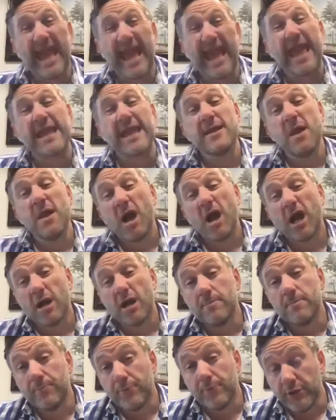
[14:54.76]
a
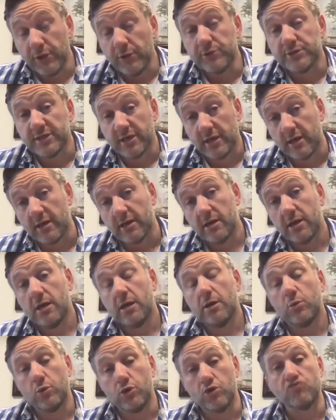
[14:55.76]
computer
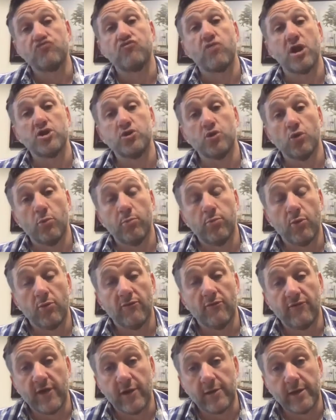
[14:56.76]
would run your
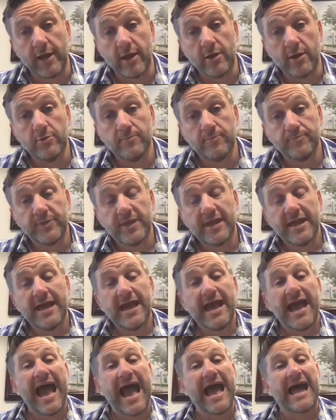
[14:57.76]
portfolio.
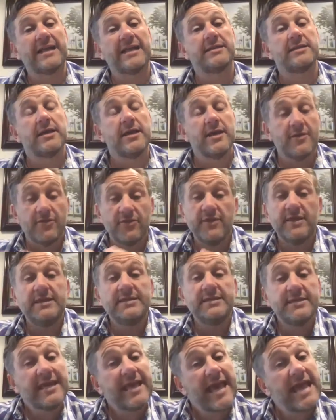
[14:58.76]
And these,
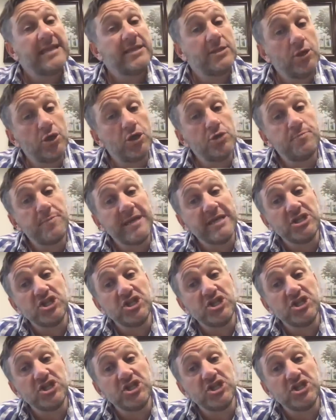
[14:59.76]
again, could be